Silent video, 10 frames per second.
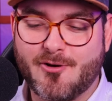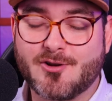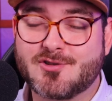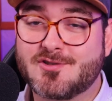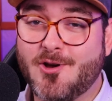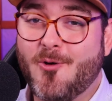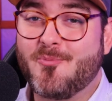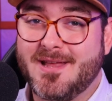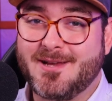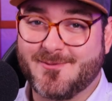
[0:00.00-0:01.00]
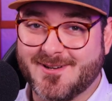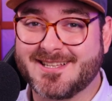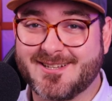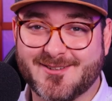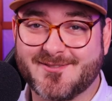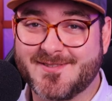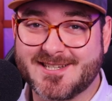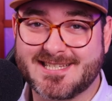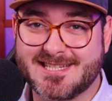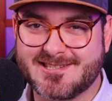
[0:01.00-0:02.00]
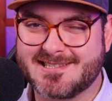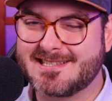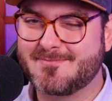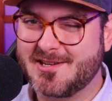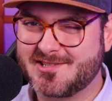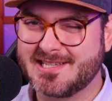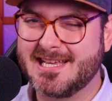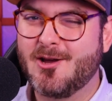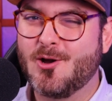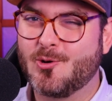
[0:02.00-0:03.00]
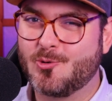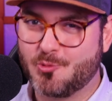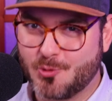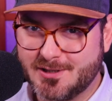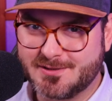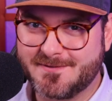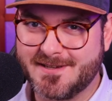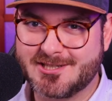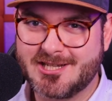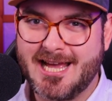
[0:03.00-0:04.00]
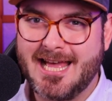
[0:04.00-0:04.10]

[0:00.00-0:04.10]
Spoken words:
are so many really good fish dishes, especially grilled fish.